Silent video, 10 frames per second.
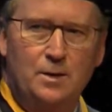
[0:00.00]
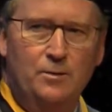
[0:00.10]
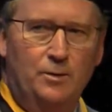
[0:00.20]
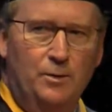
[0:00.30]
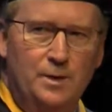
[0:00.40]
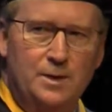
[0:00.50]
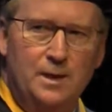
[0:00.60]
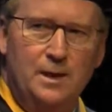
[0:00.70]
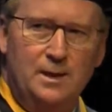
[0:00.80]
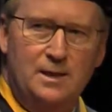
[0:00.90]
Through his
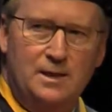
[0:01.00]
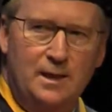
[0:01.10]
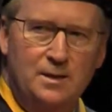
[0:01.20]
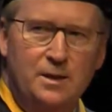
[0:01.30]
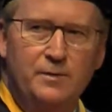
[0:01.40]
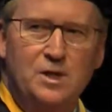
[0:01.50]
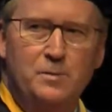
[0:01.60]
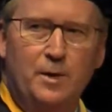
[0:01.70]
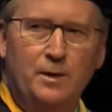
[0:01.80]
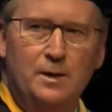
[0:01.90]
extensive
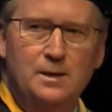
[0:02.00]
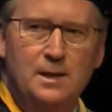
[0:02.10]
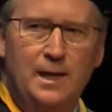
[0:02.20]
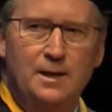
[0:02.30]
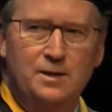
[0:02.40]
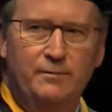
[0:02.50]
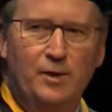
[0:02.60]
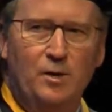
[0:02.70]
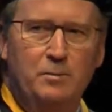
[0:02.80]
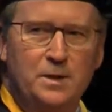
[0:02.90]
experience, he has
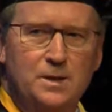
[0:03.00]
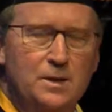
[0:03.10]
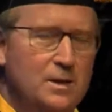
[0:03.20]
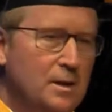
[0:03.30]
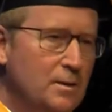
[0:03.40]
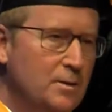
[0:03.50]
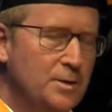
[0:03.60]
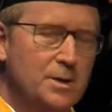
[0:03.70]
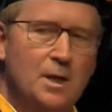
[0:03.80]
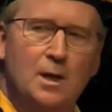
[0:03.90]
developed business
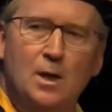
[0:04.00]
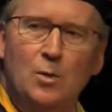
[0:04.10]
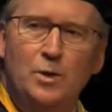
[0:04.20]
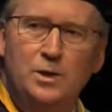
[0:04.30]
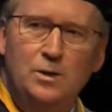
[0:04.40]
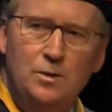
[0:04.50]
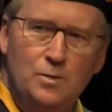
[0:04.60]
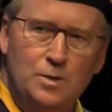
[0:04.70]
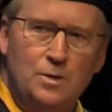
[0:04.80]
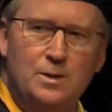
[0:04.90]
skills which he
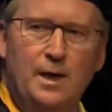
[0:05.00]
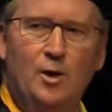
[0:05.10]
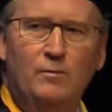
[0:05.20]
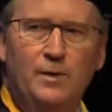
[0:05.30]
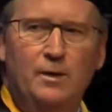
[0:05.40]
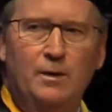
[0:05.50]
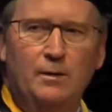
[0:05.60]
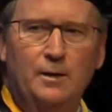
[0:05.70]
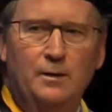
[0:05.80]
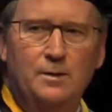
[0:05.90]
uses to help
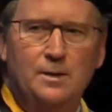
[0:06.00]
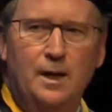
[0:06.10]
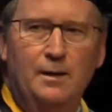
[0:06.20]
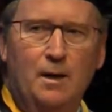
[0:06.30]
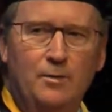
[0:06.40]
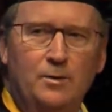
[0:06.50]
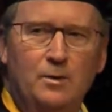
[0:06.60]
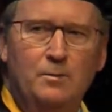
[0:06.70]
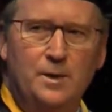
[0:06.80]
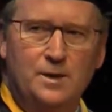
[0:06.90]
veterinarians and other
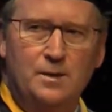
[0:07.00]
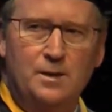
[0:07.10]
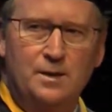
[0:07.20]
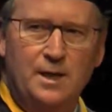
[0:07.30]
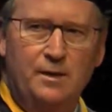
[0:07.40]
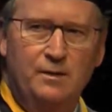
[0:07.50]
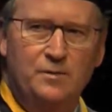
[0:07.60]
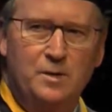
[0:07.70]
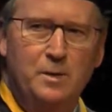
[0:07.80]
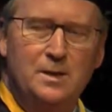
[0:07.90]
business executives
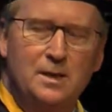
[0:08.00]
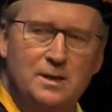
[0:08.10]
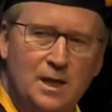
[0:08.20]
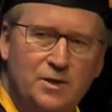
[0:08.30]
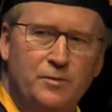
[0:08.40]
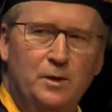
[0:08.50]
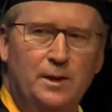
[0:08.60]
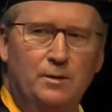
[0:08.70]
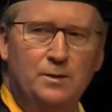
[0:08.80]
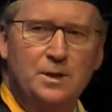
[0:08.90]
to be successful
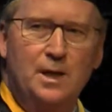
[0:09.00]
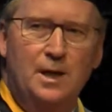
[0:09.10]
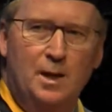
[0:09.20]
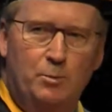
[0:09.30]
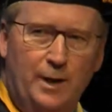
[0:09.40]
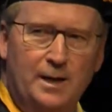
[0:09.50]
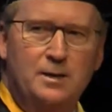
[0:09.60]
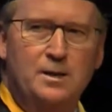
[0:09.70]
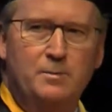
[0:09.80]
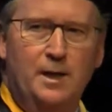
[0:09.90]
leaders and
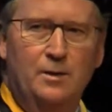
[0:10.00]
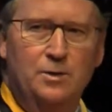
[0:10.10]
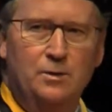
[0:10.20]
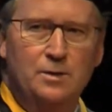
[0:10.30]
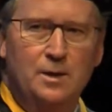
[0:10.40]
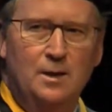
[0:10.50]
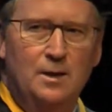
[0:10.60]
practice managers.